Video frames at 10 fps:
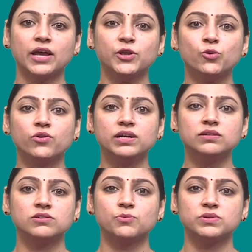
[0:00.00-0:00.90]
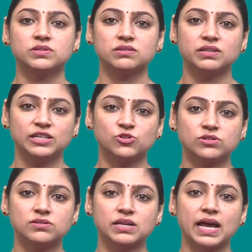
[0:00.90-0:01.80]
accurate
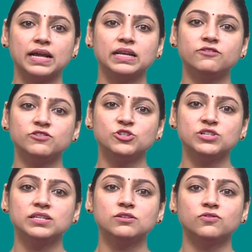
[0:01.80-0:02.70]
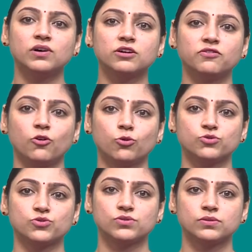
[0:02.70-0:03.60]
representations and efficient workflows.